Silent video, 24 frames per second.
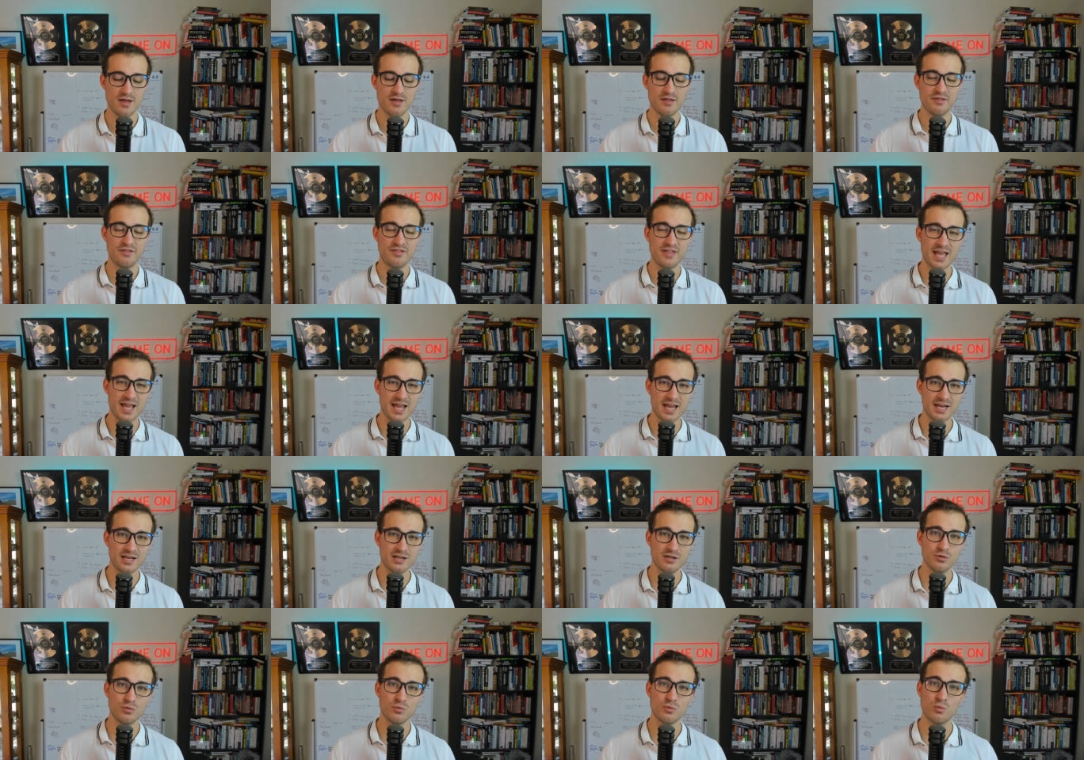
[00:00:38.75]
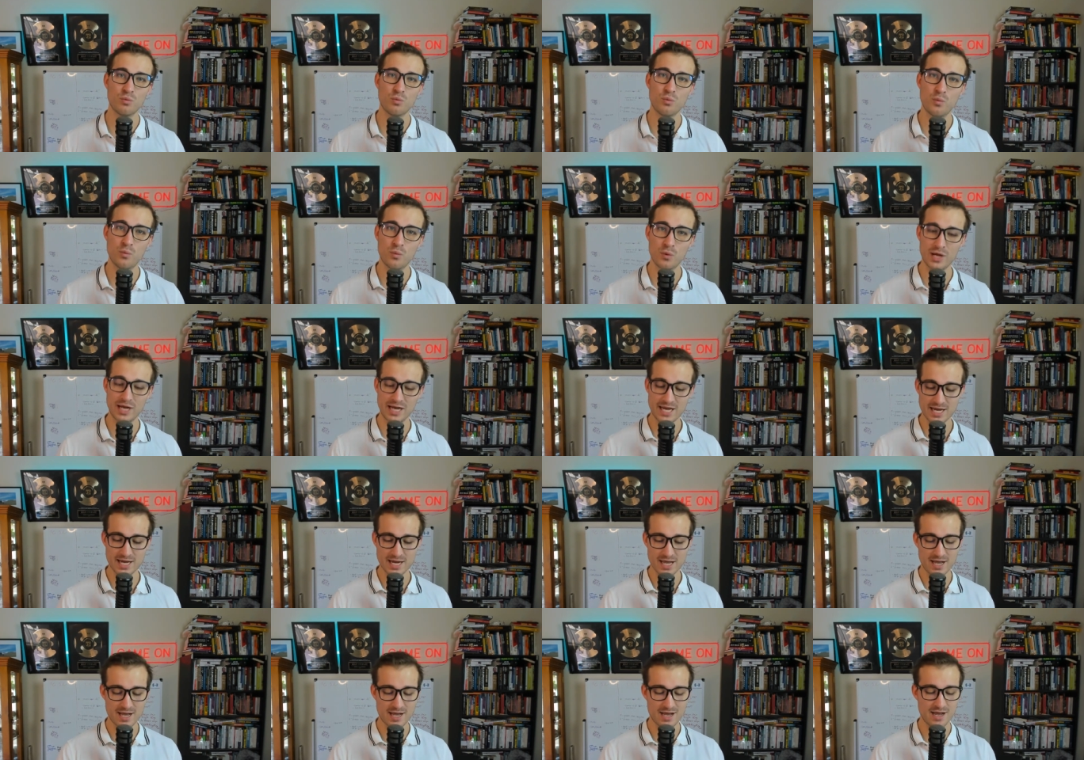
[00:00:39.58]
then
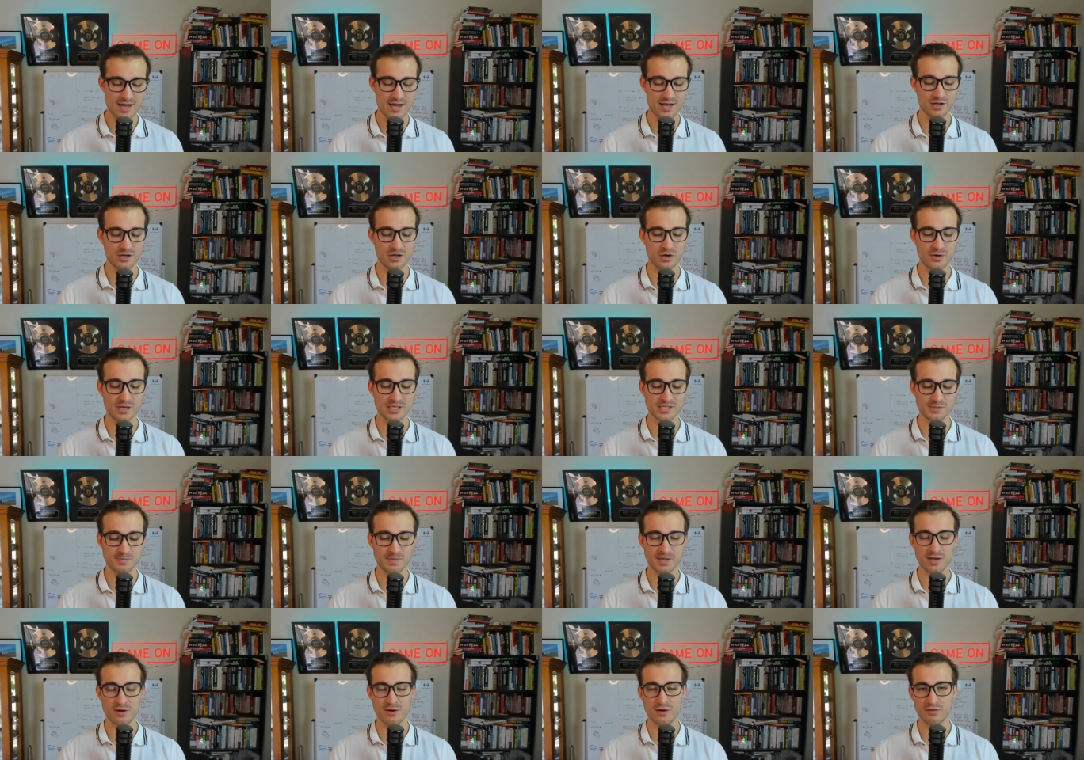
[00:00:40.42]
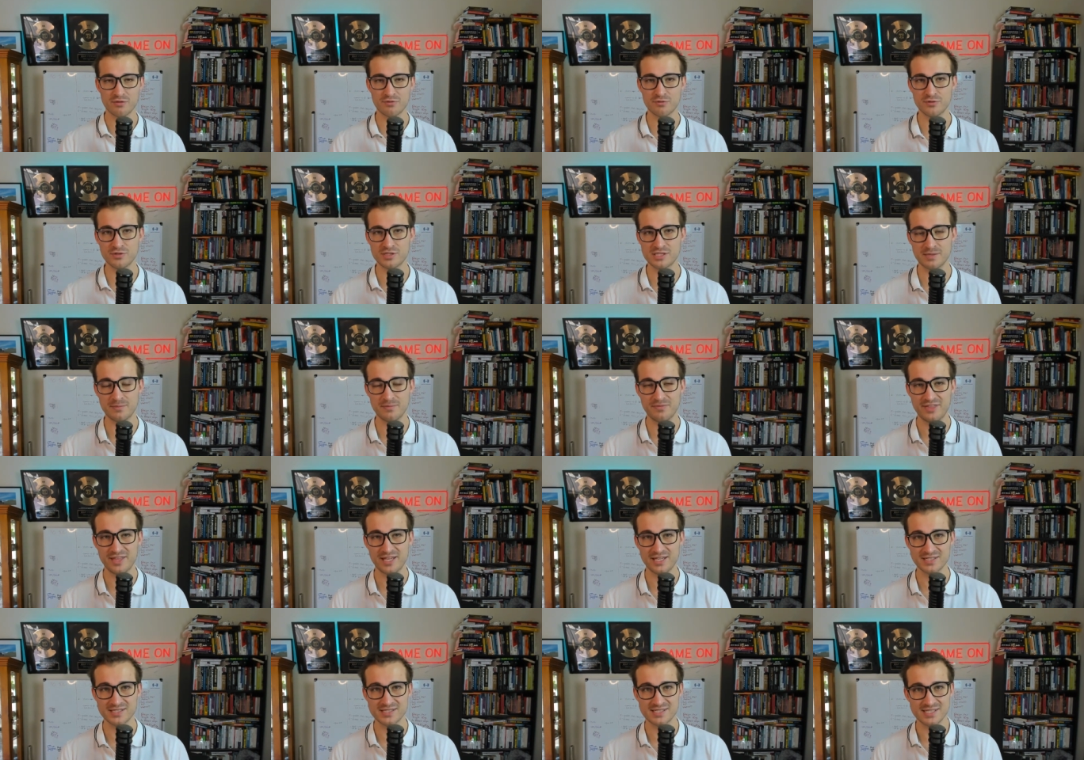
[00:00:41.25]
we are going to be going through some
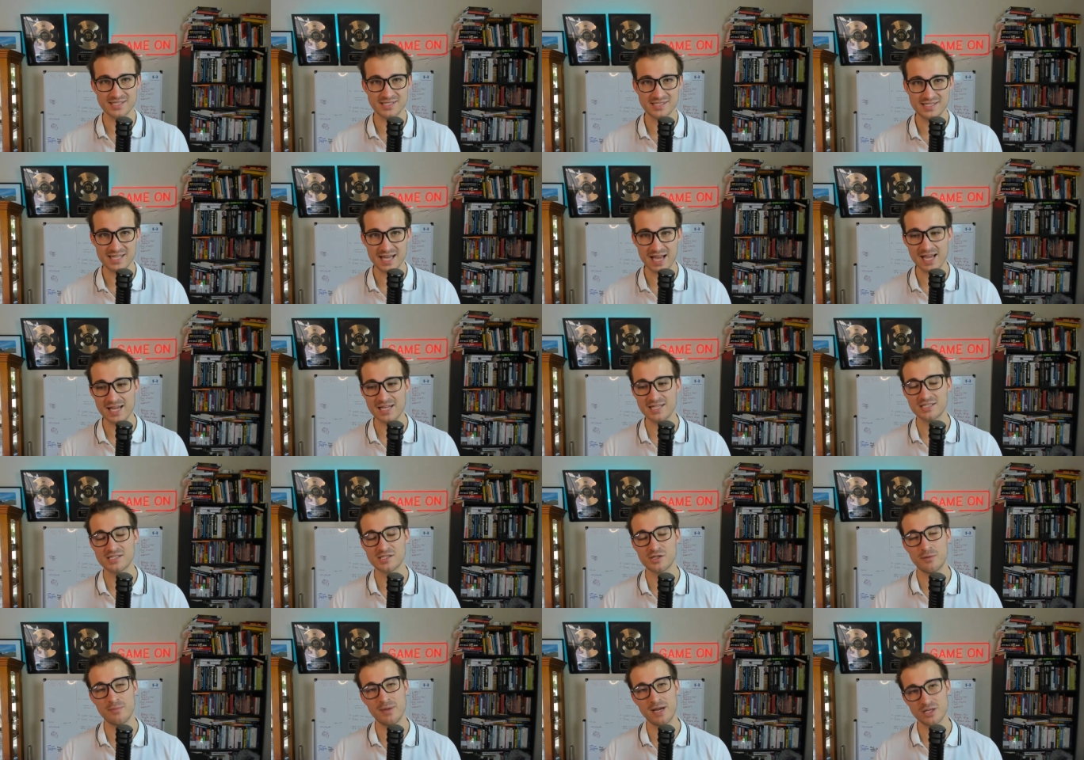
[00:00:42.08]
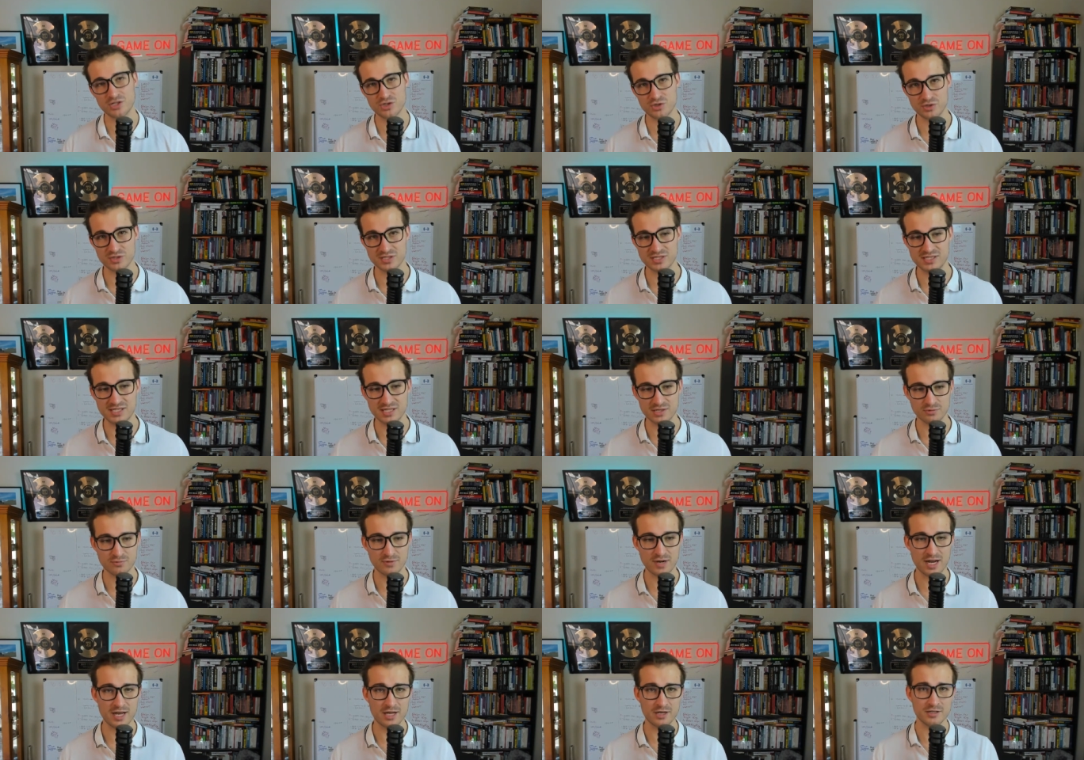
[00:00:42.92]
things today. So make sure to stick
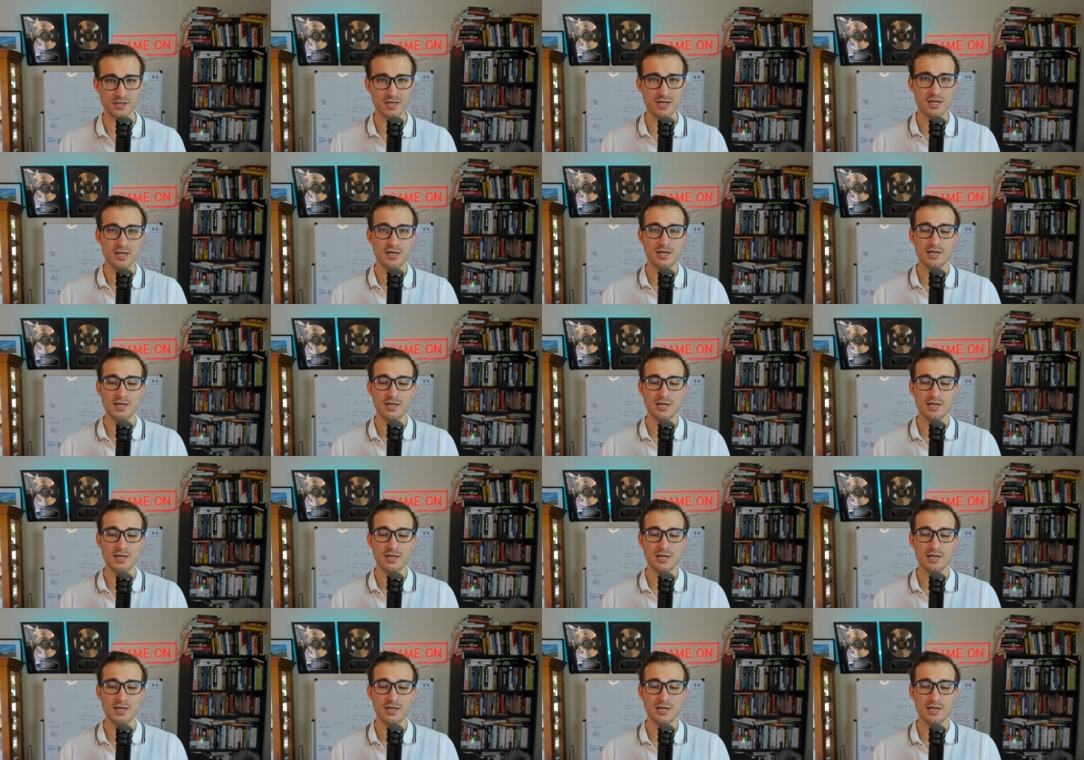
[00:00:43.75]
around.